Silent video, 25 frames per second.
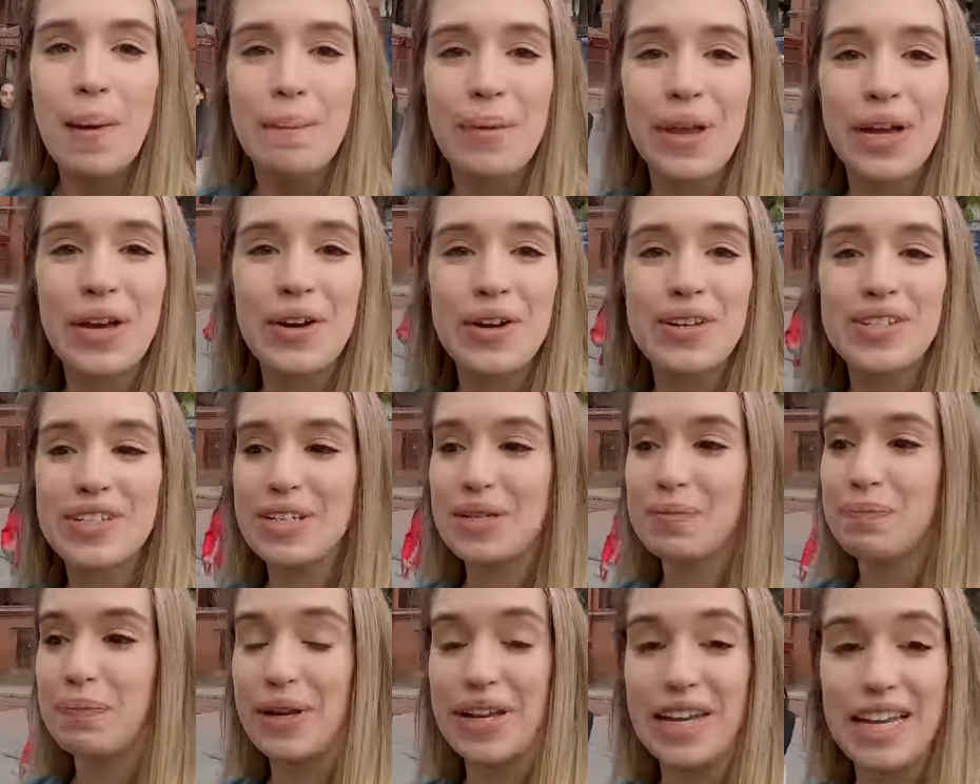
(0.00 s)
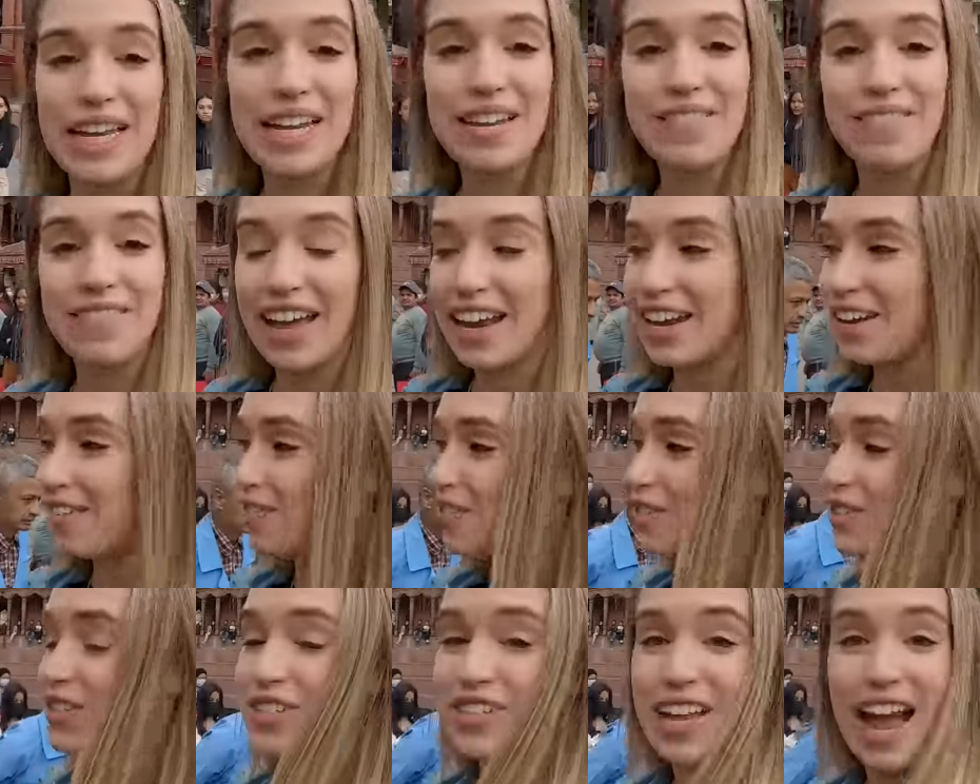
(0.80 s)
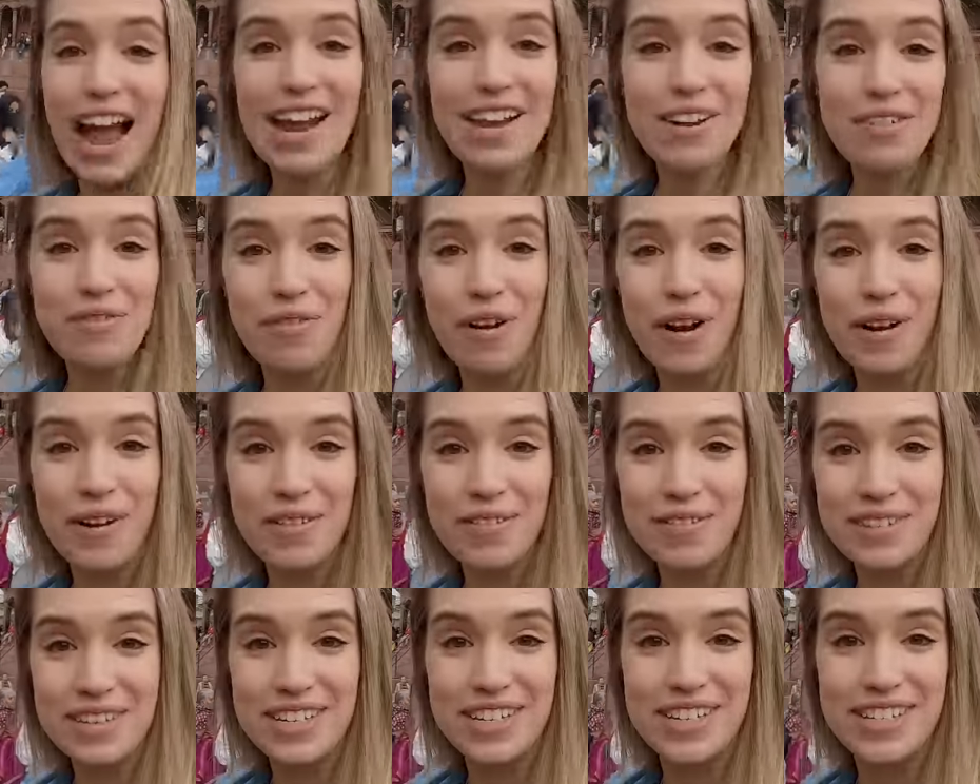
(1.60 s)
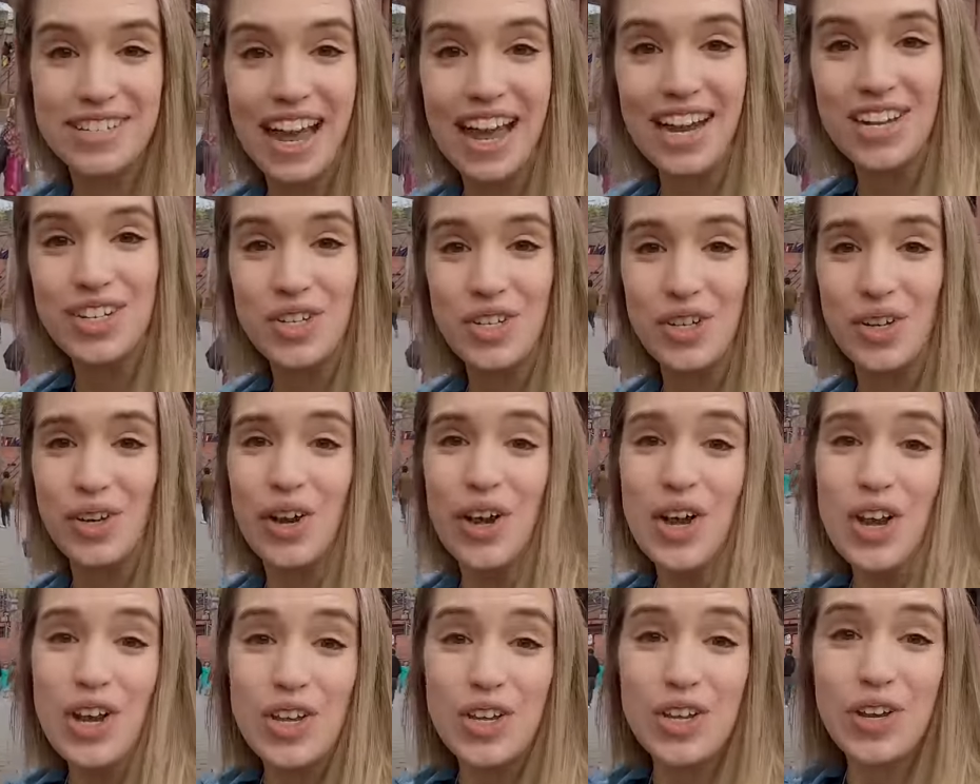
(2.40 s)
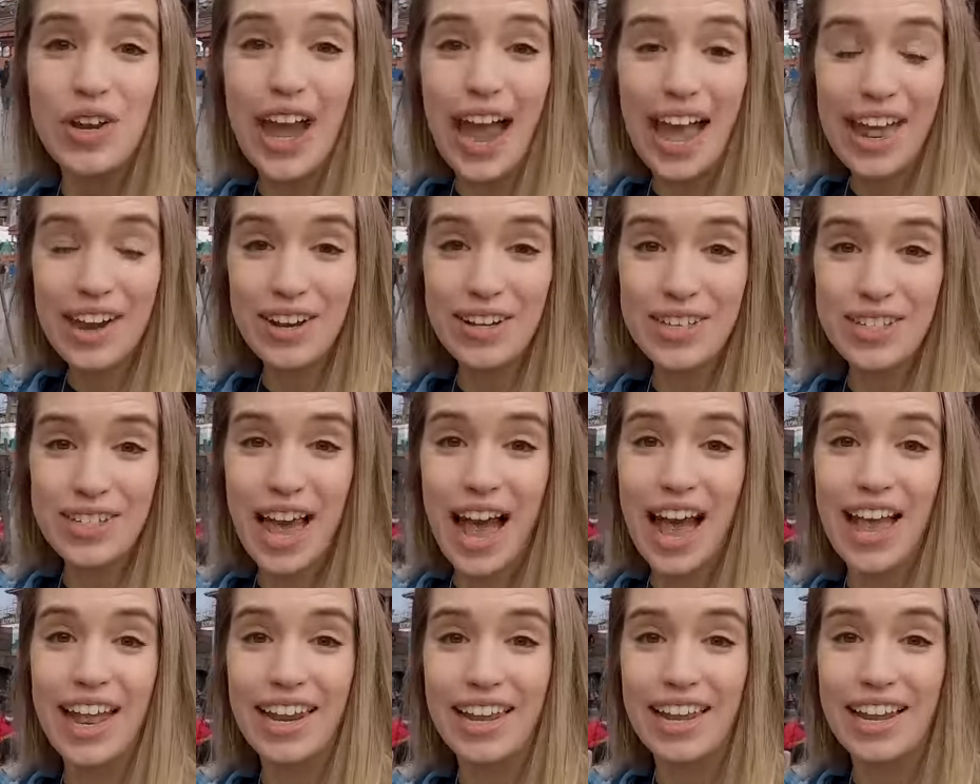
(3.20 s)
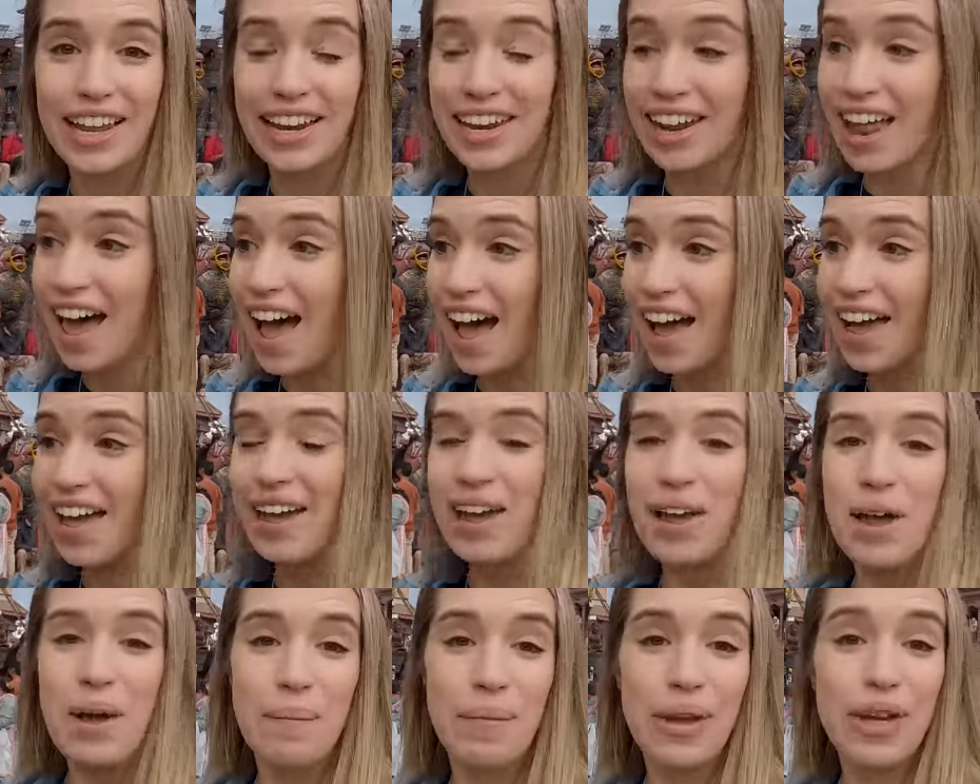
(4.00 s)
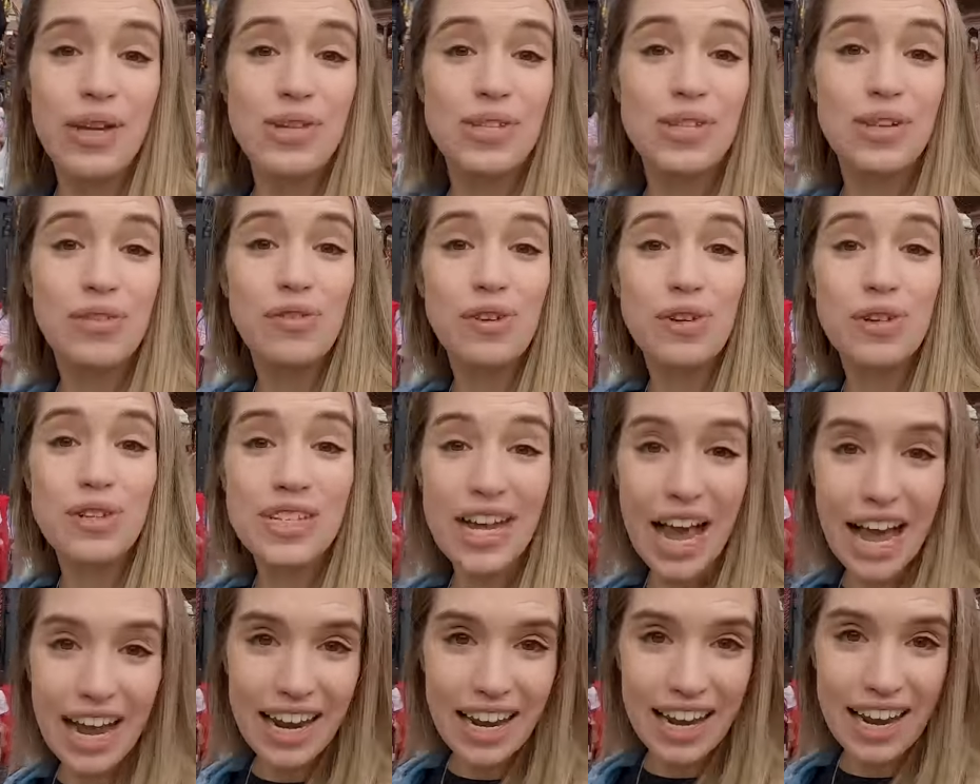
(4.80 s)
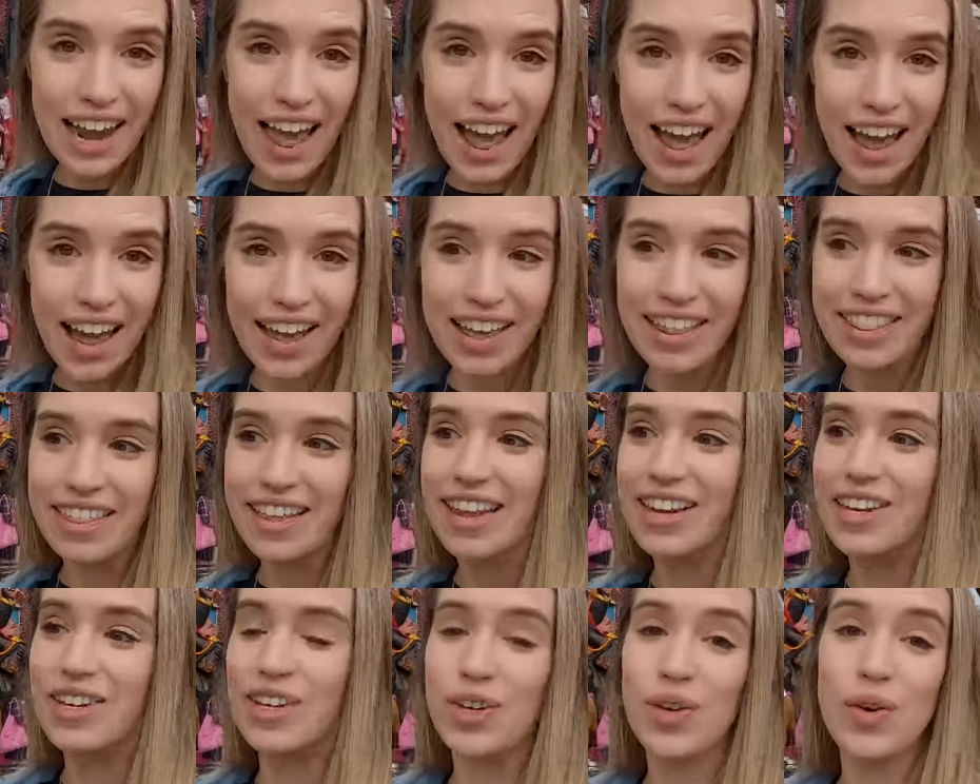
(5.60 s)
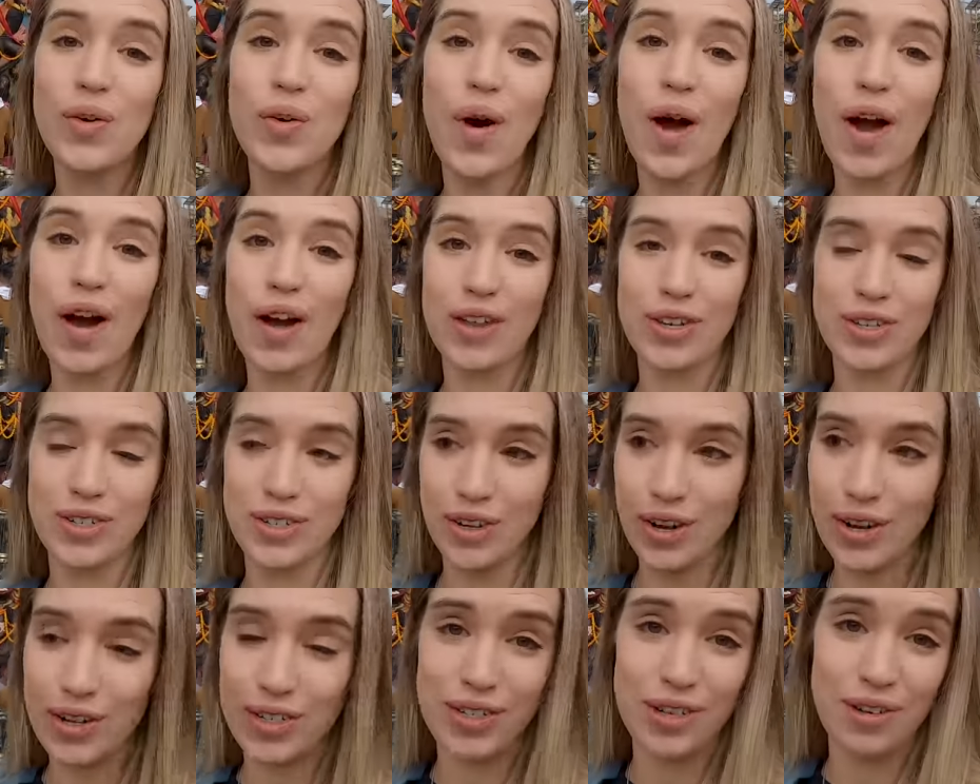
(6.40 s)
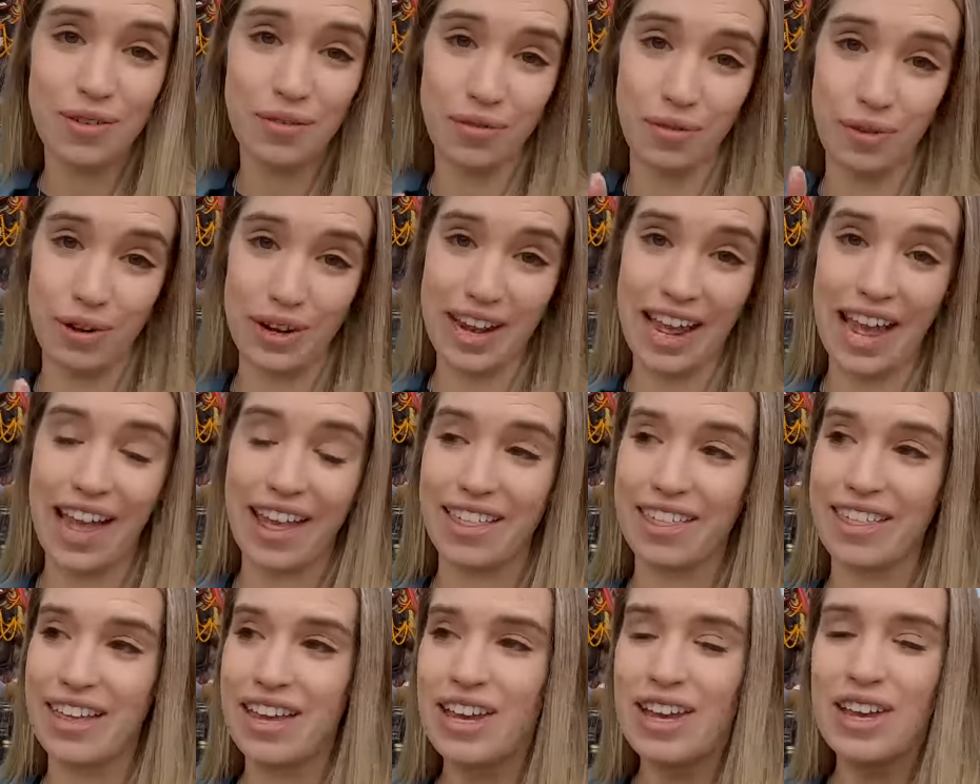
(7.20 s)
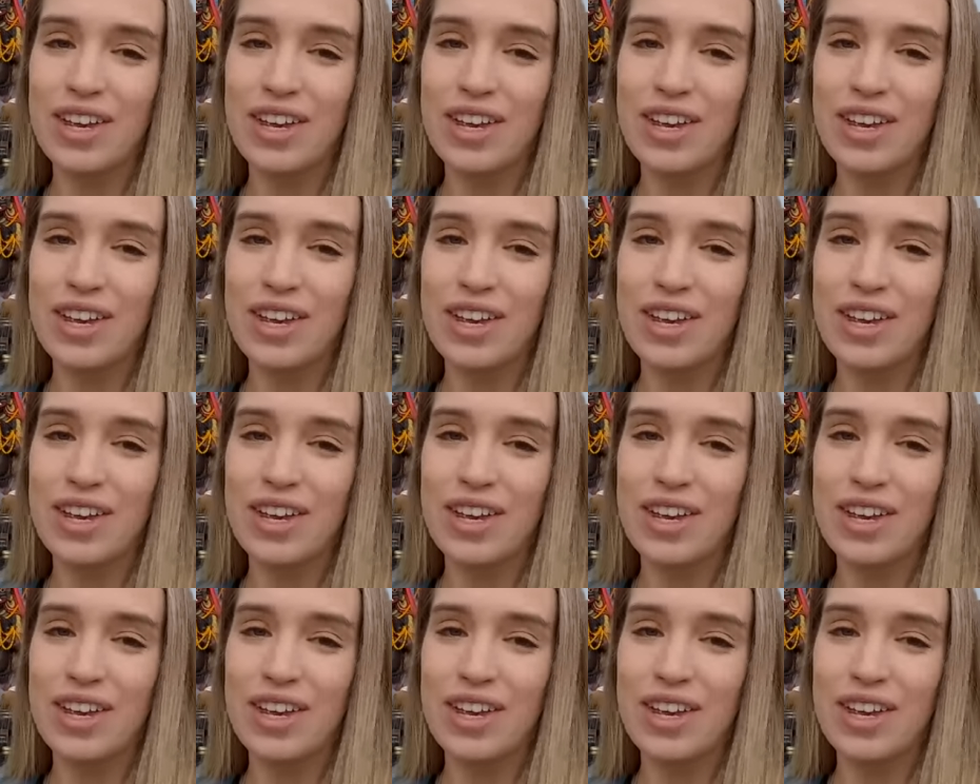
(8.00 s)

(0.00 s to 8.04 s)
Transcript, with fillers: because it's believed that if you stand in front of the statue you cannot tell a lie because if you tell a lie then you are certain for death